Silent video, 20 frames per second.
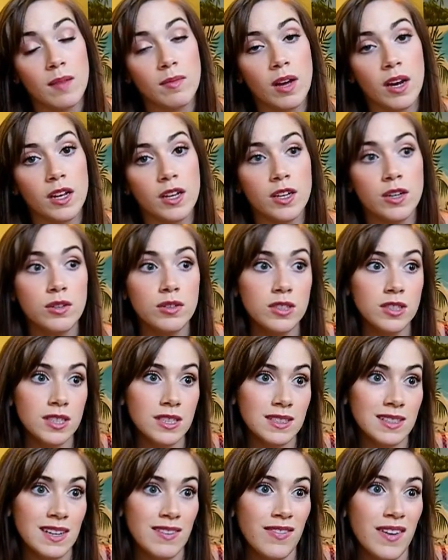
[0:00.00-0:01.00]
I'm not a huge
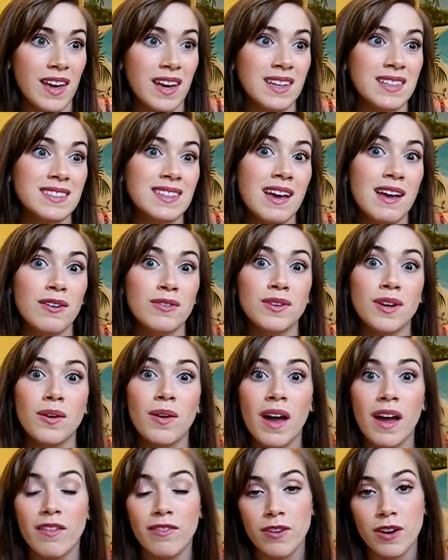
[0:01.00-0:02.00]
Disney fan because I don't
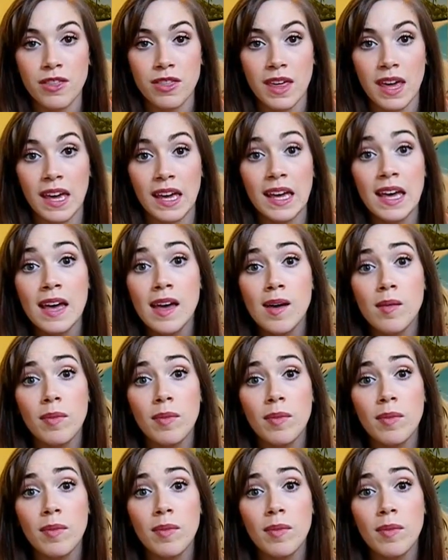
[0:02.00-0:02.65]
know everything,